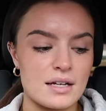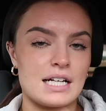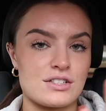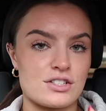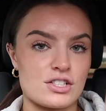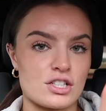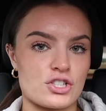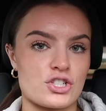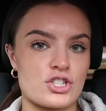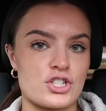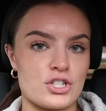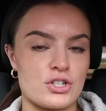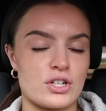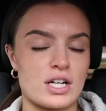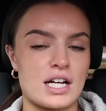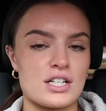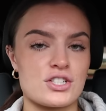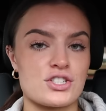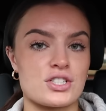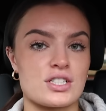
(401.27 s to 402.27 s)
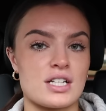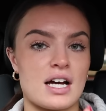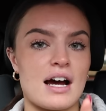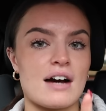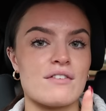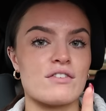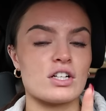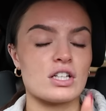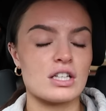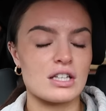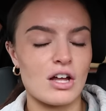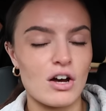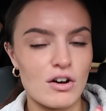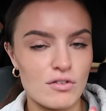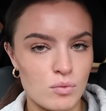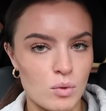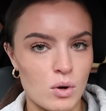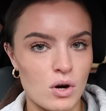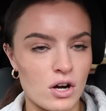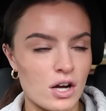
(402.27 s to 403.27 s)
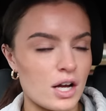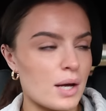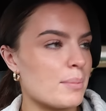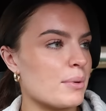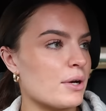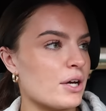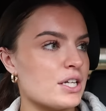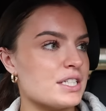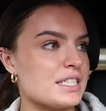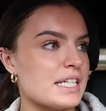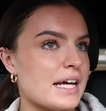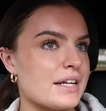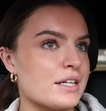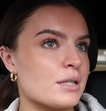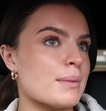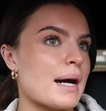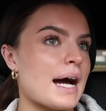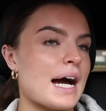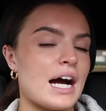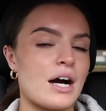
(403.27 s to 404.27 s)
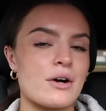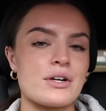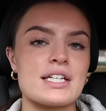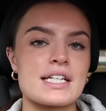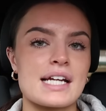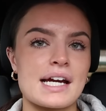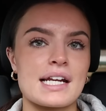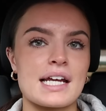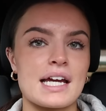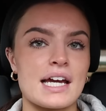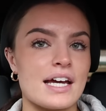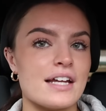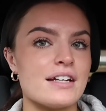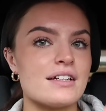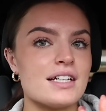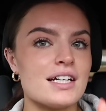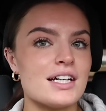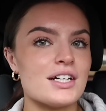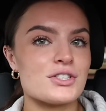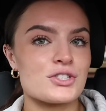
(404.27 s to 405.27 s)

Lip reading: And so should you guys, should have a lot of water per day, no matter how you get it in.